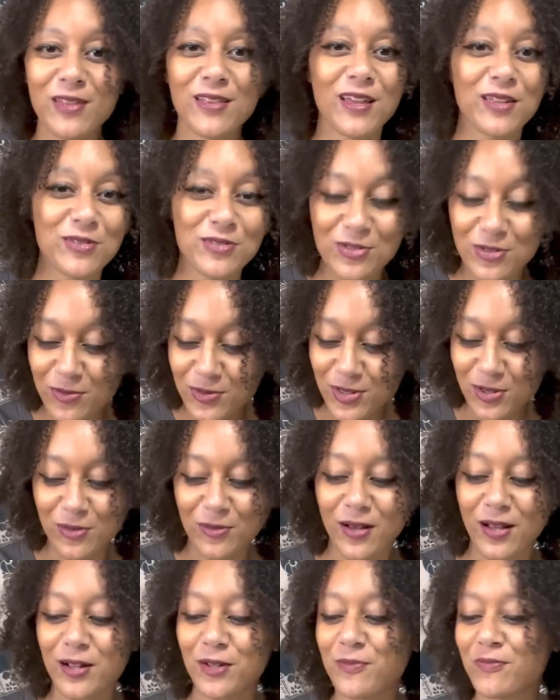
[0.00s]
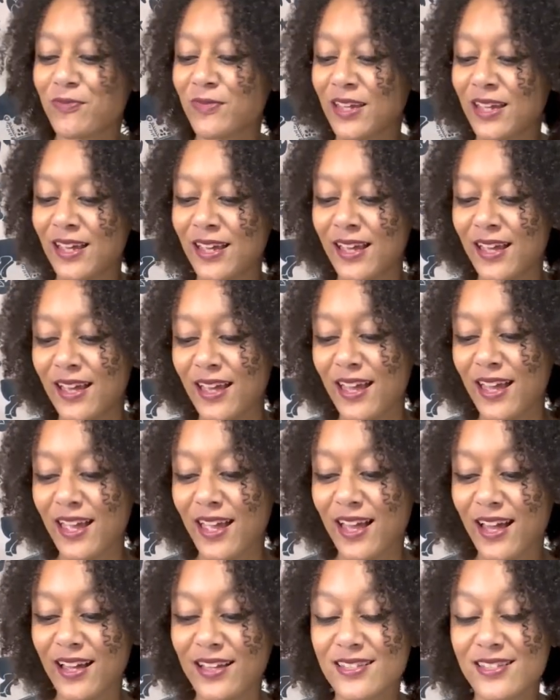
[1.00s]
that you do so well.
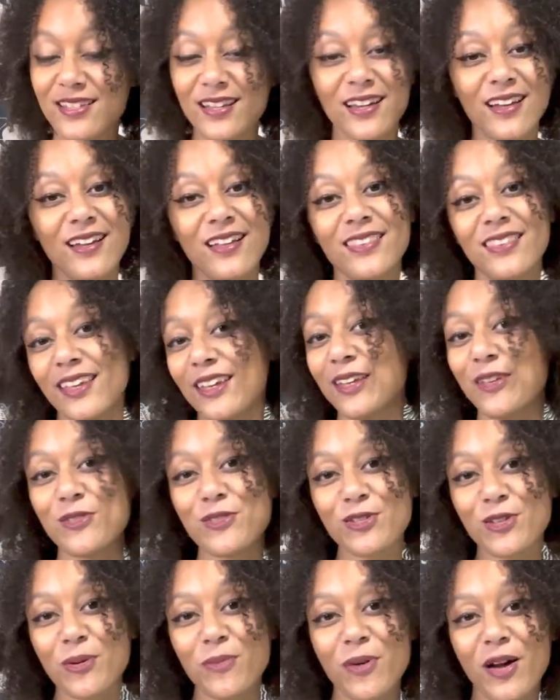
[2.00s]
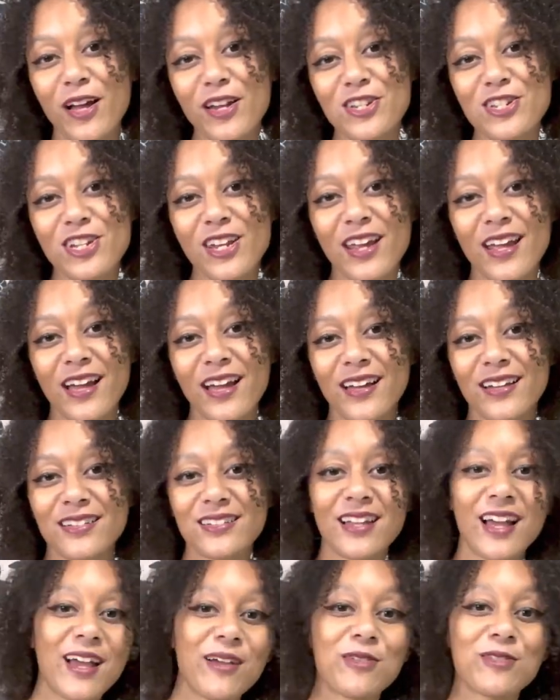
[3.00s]
And thank you so much, and
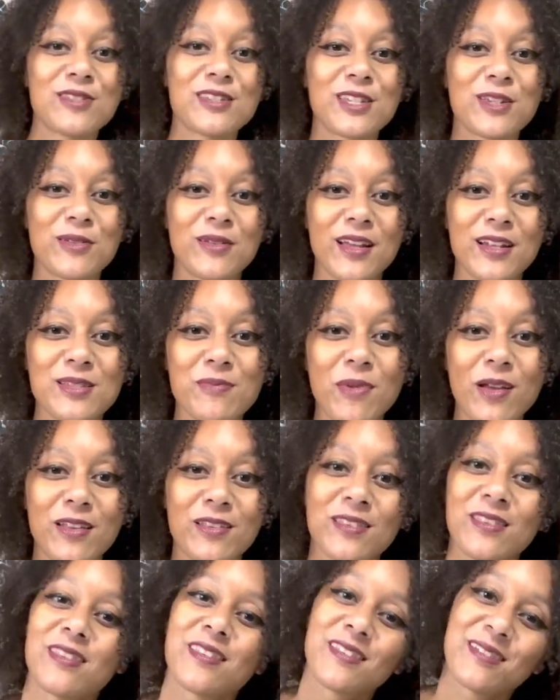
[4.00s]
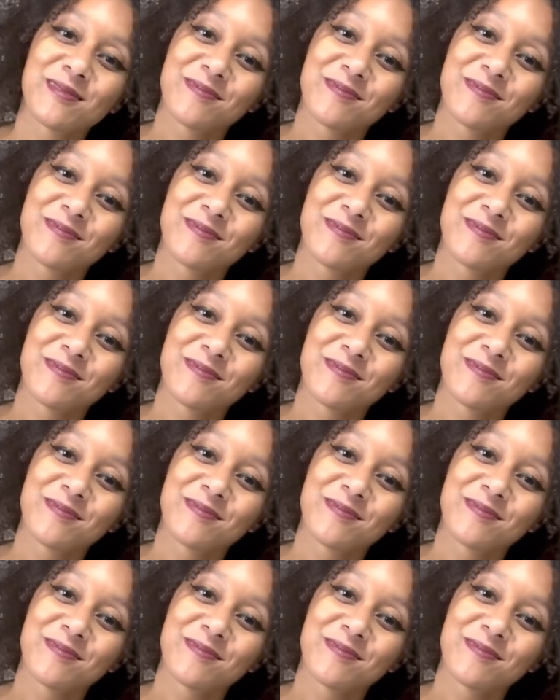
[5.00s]
I will see you next month.